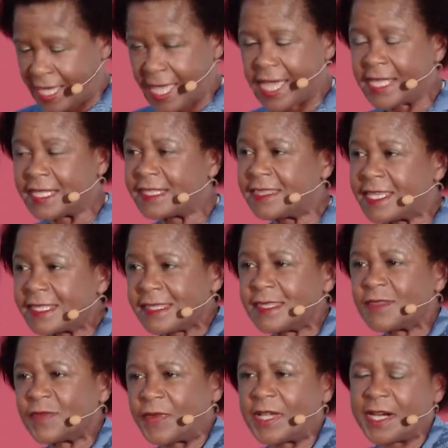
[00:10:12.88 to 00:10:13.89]
And this
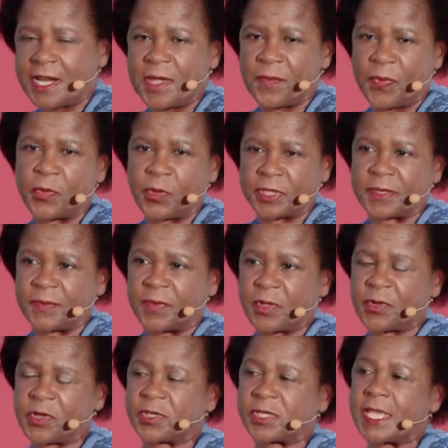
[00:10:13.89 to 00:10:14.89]
is very important
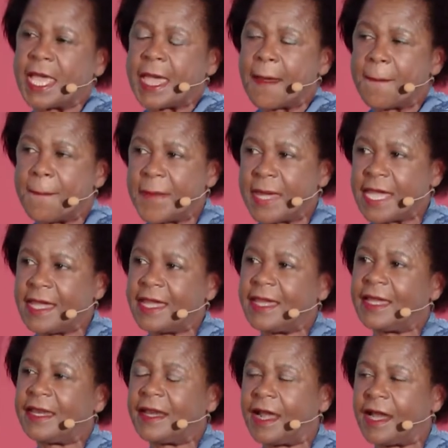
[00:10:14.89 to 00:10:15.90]
because
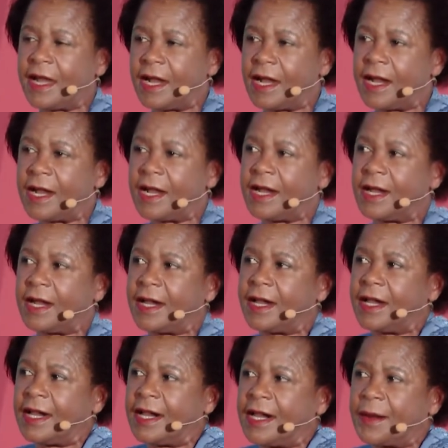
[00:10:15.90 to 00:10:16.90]
men
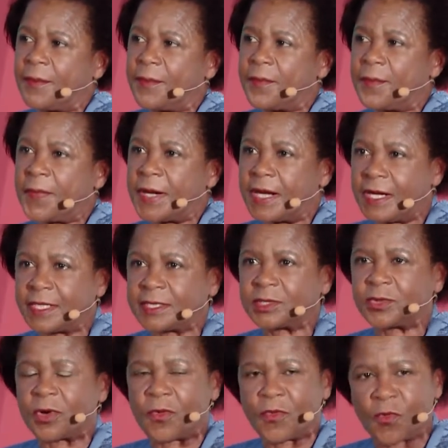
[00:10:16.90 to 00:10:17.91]
are
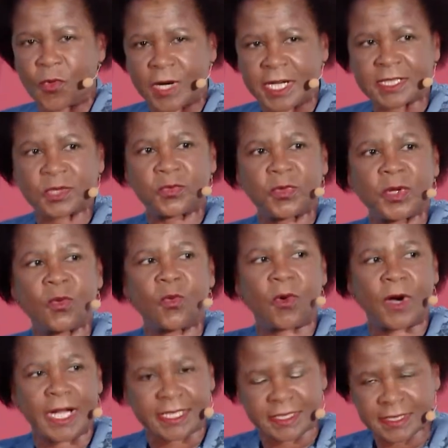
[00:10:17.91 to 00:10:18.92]
part of what we
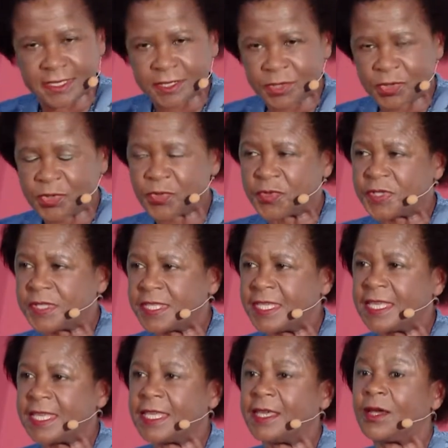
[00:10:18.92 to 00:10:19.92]
want to
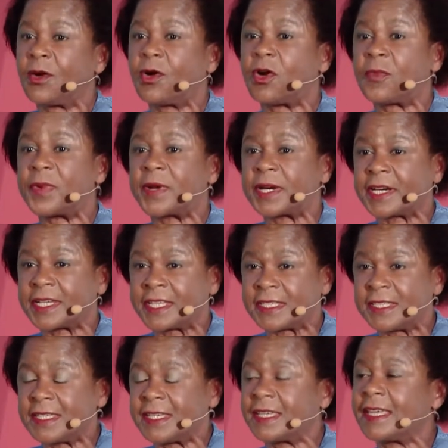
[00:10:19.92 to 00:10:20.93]
see
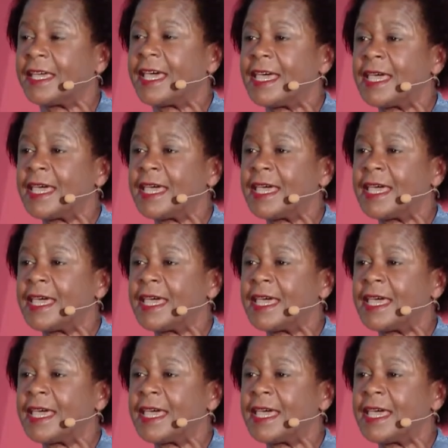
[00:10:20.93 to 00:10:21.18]
operating